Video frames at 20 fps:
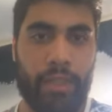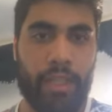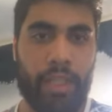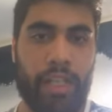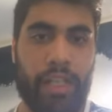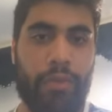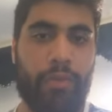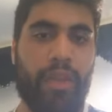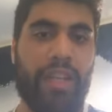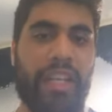
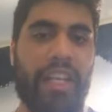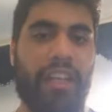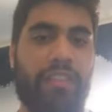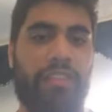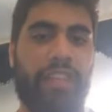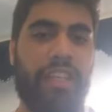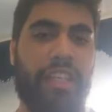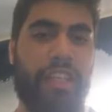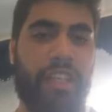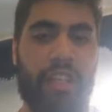Anyone
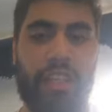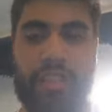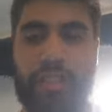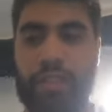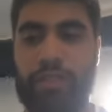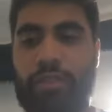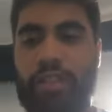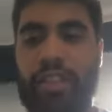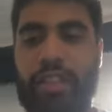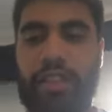have any other
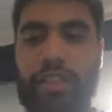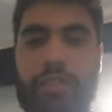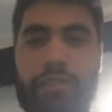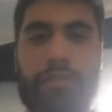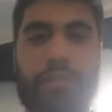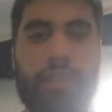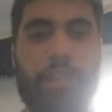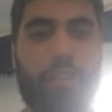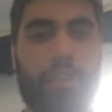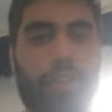question?
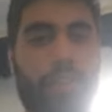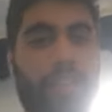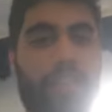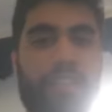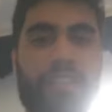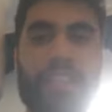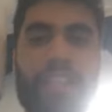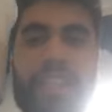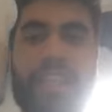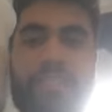Or
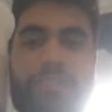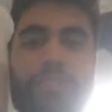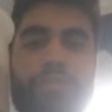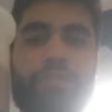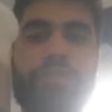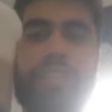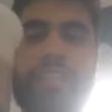else I have to